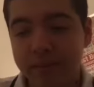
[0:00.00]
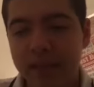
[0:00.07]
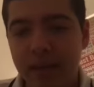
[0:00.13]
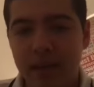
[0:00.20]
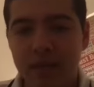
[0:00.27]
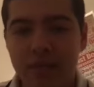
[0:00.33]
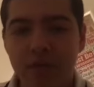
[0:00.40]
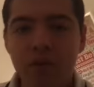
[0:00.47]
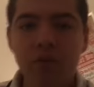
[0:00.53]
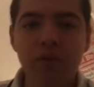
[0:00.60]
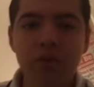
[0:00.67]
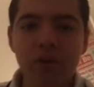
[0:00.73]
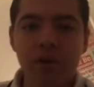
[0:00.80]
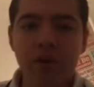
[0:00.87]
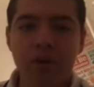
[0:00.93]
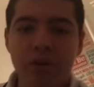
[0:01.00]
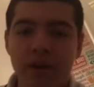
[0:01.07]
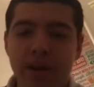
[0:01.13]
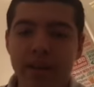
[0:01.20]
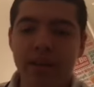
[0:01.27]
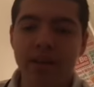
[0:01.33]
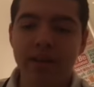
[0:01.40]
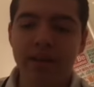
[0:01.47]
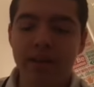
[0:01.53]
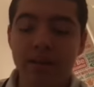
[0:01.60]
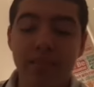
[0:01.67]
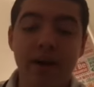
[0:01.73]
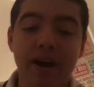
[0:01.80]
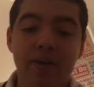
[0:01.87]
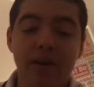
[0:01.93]
yeah, if you're wondering why
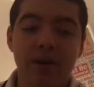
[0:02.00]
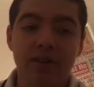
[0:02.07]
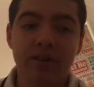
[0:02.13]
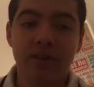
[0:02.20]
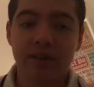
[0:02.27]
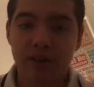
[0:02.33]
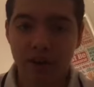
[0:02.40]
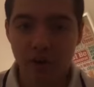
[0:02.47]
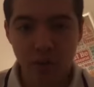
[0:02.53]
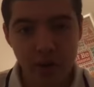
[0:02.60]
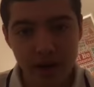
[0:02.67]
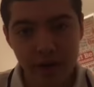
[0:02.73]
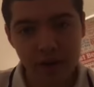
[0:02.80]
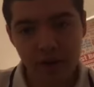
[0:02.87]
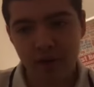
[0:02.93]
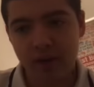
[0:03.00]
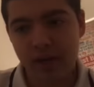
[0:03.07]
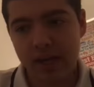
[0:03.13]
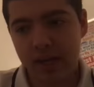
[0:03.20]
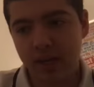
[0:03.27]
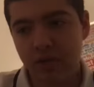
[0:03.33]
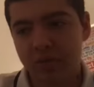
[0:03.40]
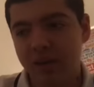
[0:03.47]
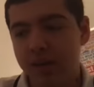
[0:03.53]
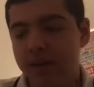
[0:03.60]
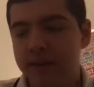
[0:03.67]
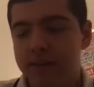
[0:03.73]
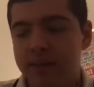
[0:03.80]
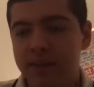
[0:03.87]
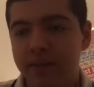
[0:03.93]
the background started green, not yellow,
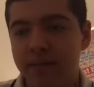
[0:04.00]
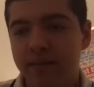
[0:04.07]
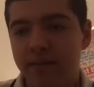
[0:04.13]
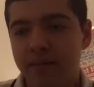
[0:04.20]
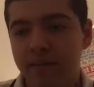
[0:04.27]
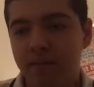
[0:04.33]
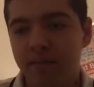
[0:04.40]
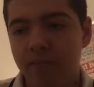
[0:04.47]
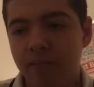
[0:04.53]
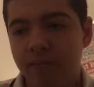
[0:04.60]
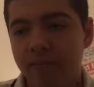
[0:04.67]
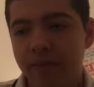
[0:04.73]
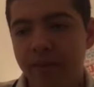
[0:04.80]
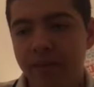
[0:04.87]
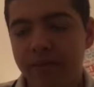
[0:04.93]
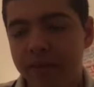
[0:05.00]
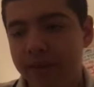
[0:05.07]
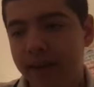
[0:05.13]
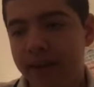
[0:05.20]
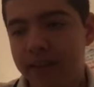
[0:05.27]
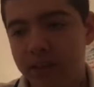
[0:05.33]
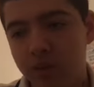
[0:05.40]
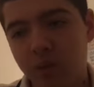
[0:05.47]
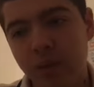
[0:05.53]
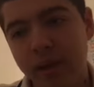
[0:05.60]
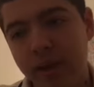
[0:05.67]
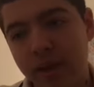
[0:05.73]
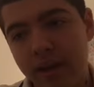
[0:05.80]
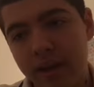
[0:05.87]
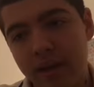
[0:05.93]
because of the days of the
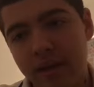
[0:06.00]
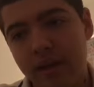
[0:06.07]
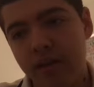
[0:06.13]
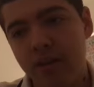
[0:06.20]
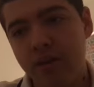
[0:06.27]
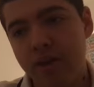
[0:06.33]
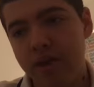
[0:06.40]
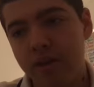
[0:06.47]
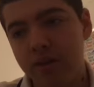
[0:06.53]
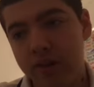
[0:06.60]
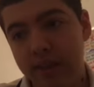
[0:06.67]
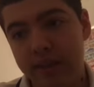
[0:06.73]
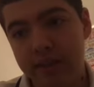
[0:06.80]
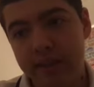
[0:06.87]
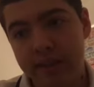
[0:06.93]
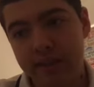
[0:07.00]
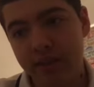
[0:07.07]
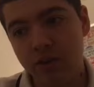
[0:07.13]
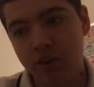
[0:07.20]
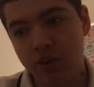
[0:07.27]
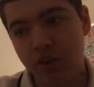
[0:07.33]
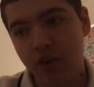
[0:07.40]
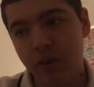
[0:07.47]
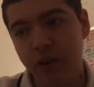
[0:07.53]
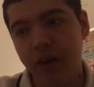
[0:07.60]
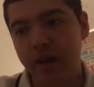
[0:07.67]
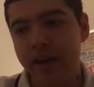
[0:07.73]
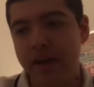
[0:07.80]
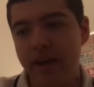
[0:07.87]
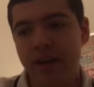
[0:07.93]
week. On Thursdays, it's usually
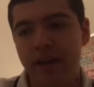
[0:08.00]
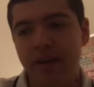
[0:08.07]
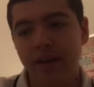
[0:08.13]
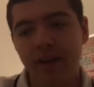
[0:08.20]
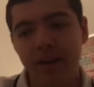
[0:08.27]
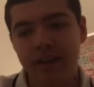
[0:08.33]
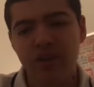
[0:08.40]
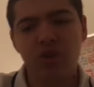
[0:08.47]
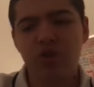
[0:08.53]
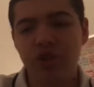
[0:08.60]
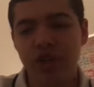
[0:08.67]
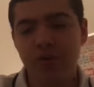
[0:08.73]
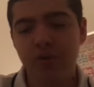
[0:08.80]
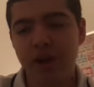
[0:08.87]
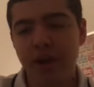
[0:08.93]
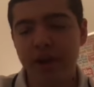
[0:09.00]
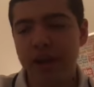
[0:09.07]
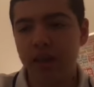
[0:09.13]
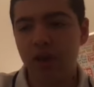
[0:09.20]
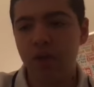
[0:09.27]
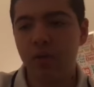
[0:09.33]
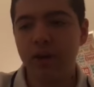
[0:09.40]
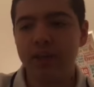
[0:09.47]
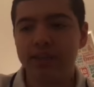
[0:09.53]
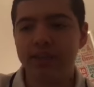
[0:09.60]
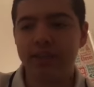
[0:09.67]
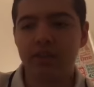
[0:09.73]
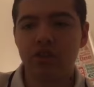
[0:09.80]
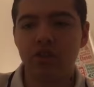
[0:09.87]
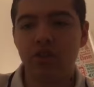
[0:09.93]
green, and it's usually yellow on
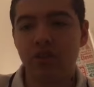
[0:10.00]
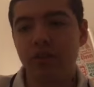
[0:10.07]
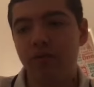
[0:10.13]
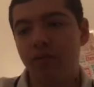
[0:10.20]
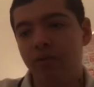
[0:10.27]
Wednesday. So,